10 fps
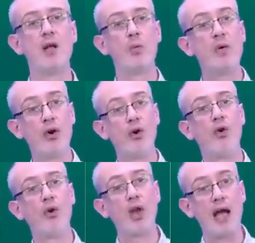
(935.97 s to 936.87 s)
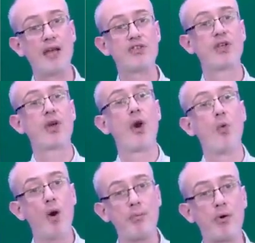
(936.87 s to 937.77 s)
We all had to
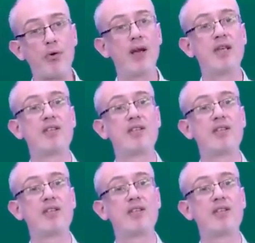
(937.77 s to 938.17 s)
cooperate